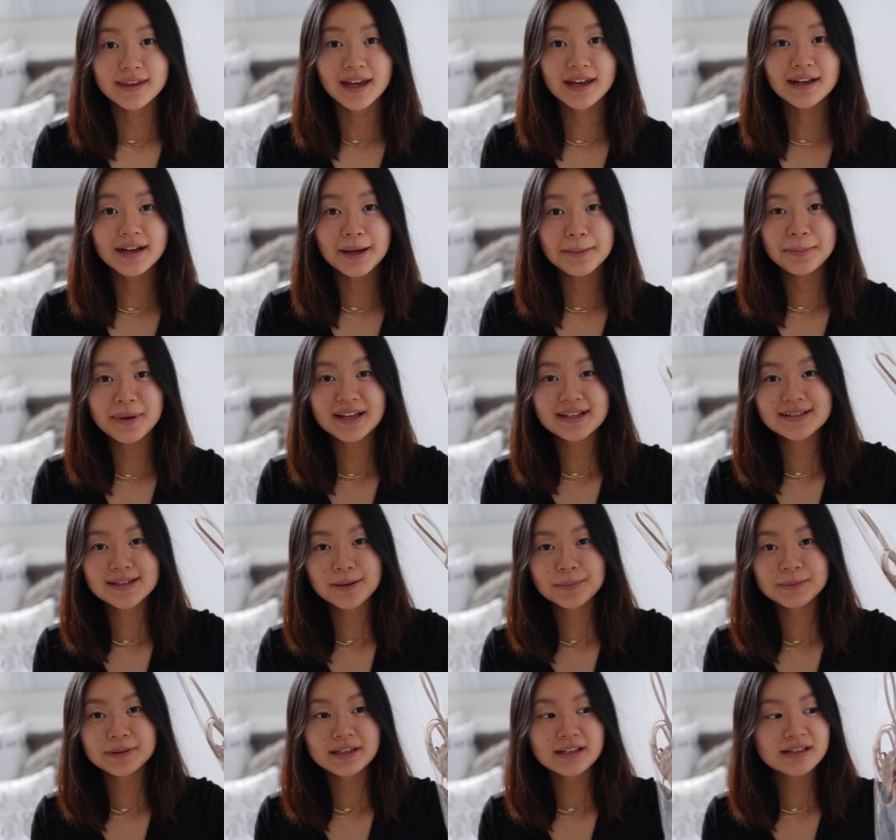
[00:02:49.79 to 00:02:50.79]
Then I picked
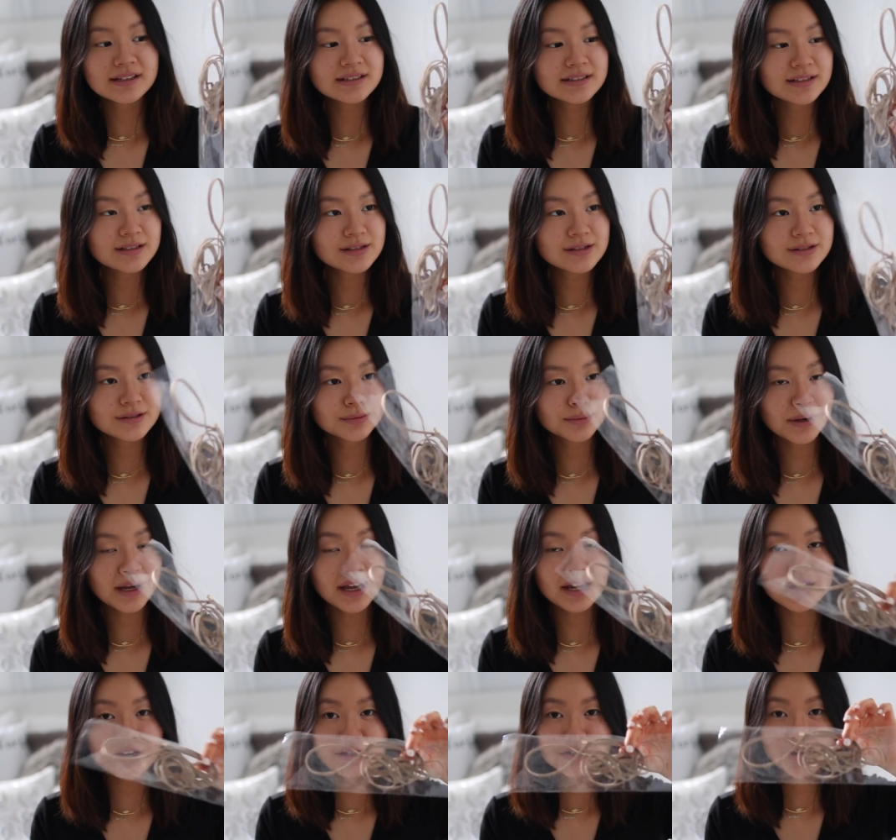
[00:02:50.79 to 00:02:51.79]
up this
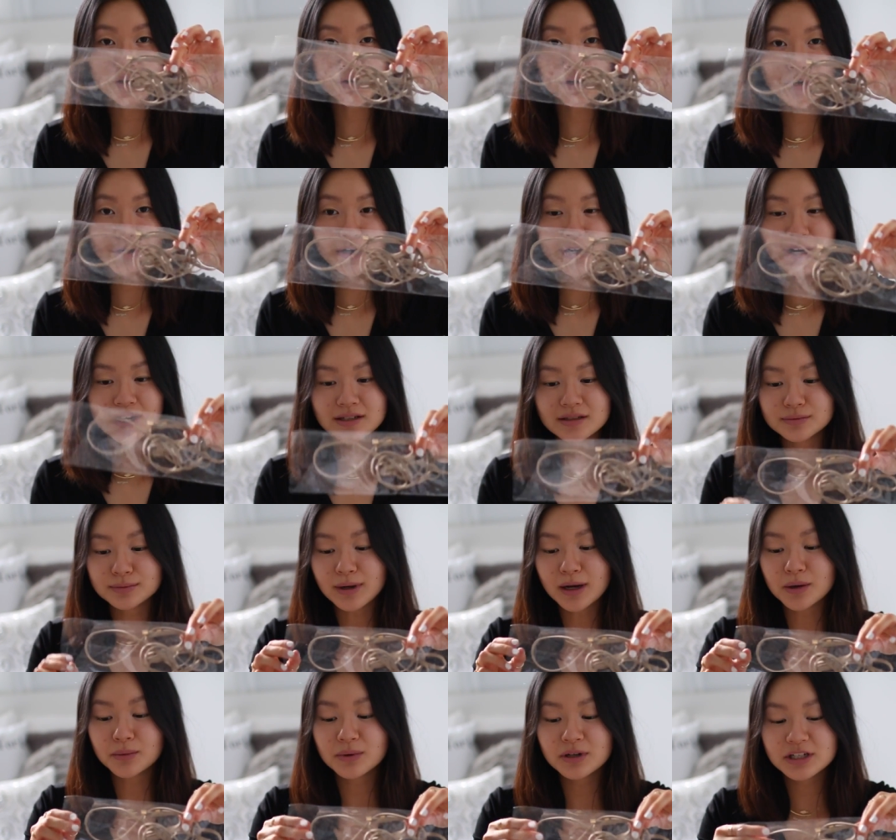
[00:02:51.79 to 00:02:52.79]
suede choker as
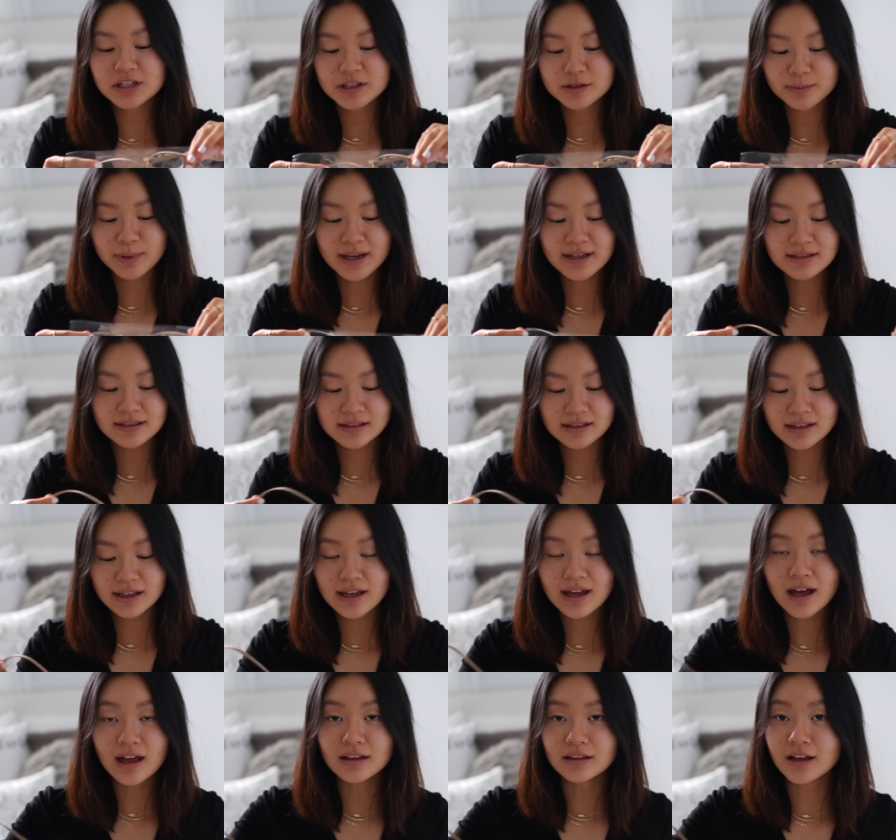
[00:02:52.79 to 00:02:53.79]
well, which is
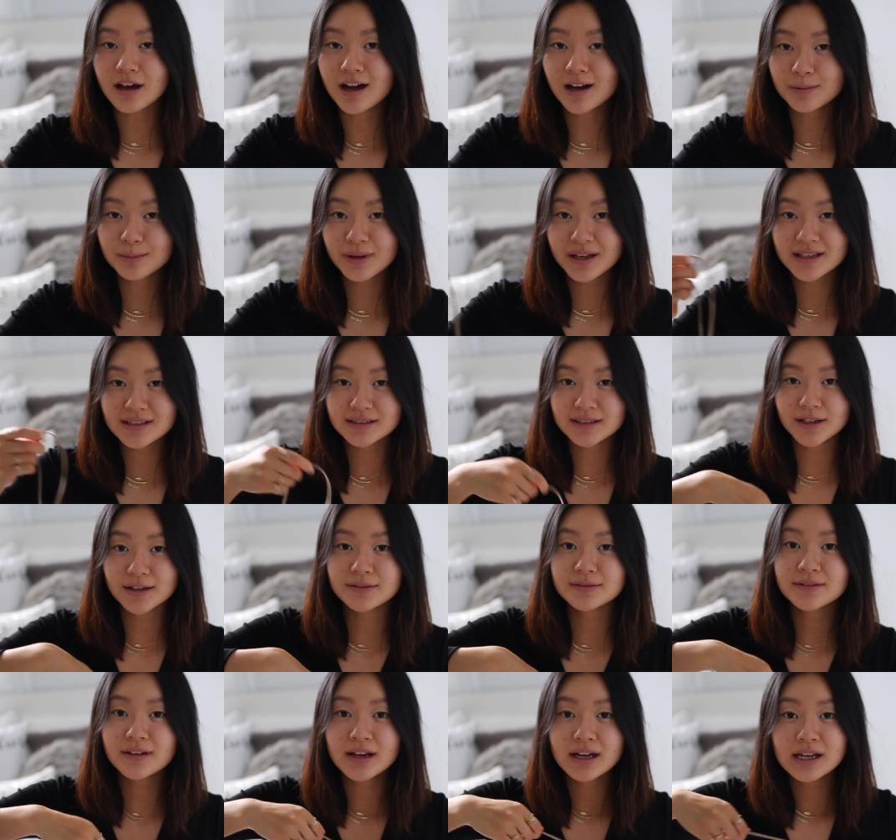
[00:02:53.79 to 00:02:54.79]
basically a long piece
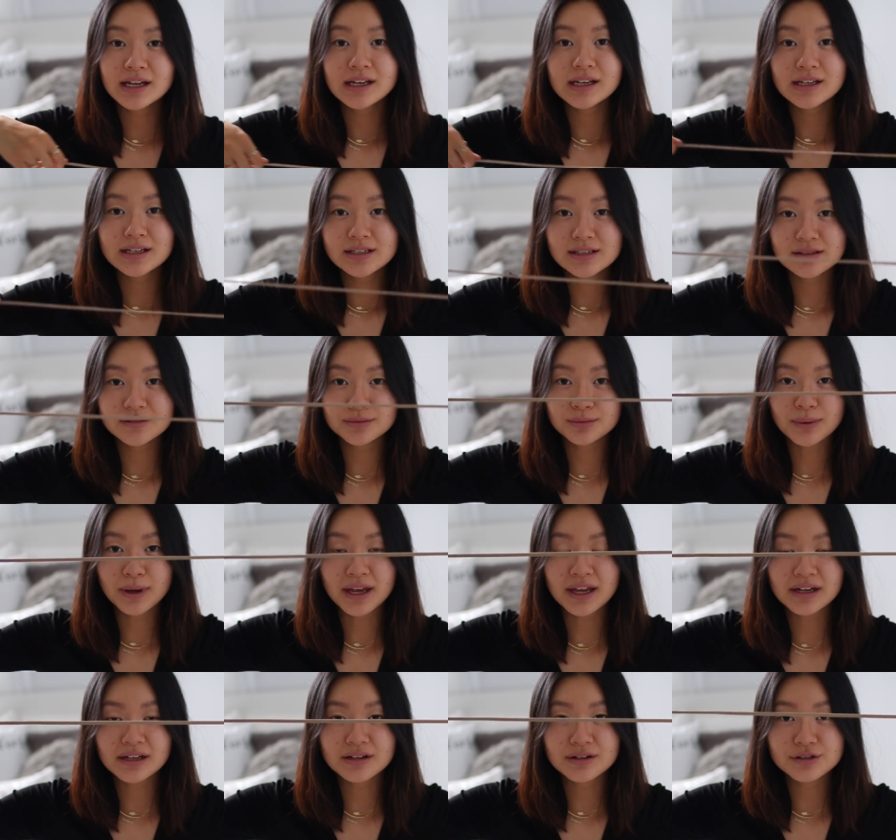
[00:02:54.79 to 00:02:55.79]
of
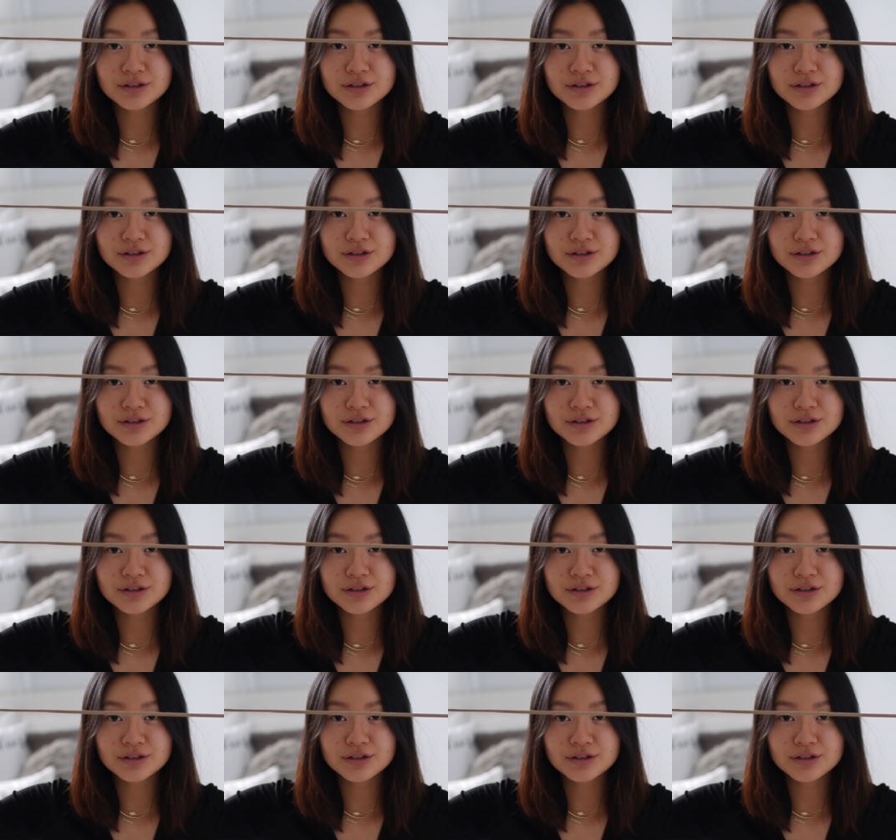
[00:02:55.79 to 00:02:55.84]
suede